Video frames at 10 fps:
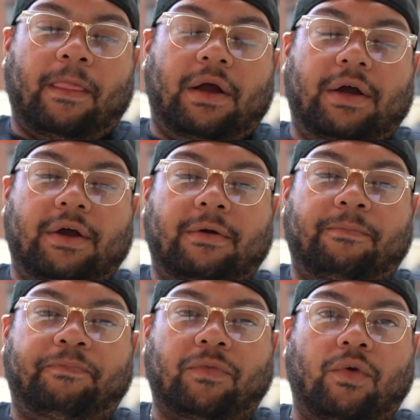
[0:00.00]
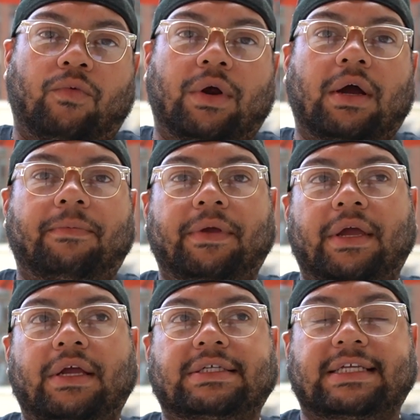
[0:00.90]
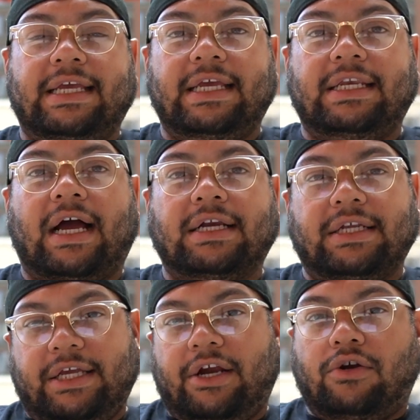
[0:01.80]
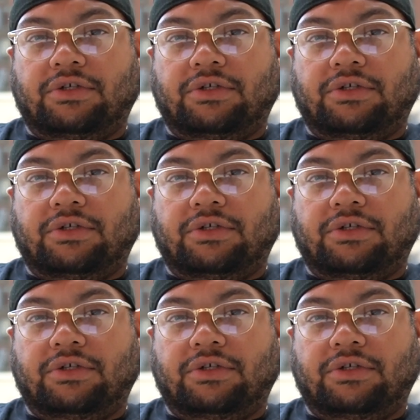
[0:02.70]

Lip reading: We're up here seeing Dr. Carol